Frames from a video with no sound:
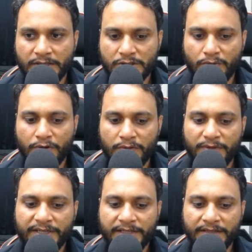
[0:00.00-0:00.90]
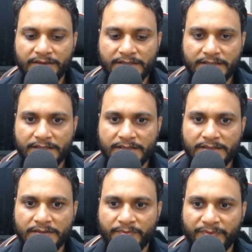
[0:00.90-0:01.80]
So what we did in this case
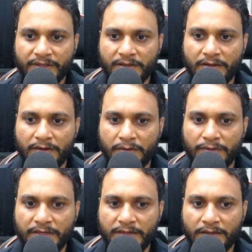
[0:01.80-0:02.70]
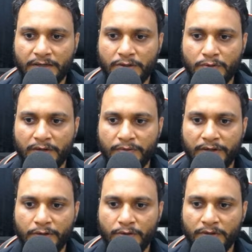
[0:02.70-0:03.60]
is we took a
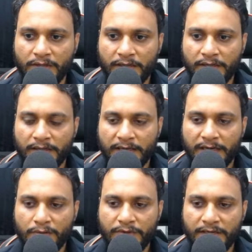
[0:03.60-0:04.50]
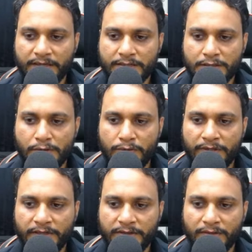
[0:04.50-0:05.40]
window and we
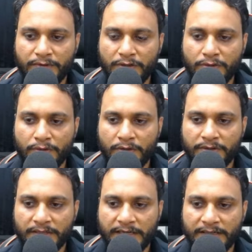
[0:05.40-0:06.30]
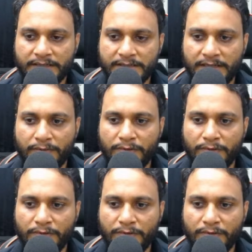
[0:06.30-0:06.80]
excluded the window on the right hand side.